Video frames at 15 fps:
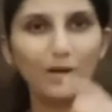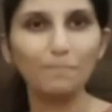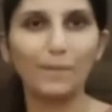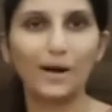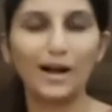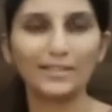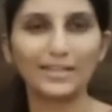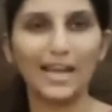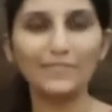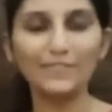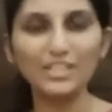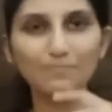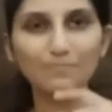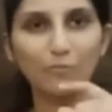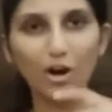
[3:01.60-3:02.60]
part, and the
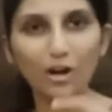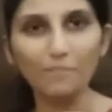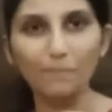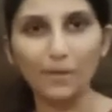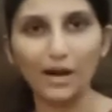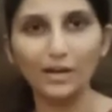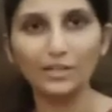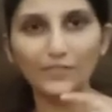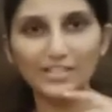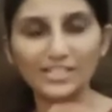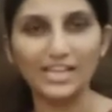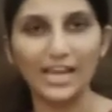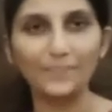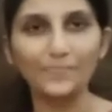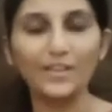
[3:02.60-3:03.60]
small part of the
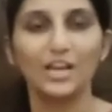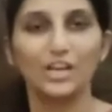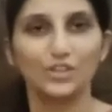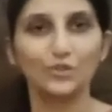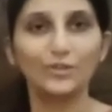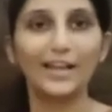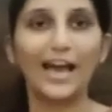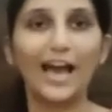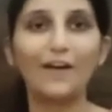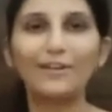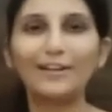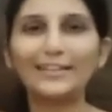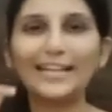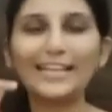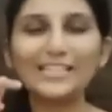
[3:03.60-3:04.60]
stem should have
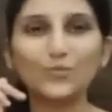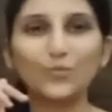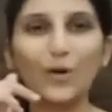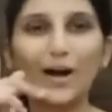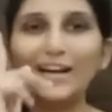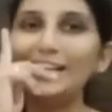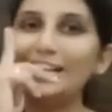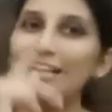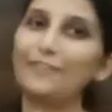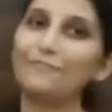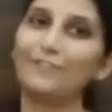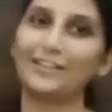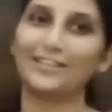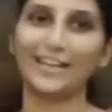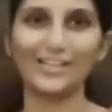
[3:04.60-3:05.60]
at least one leaf
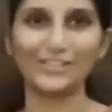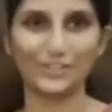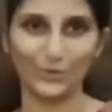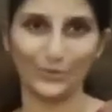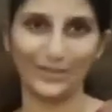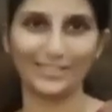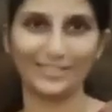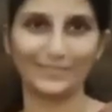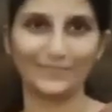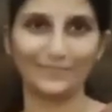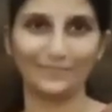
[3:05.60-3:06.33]
attached to it.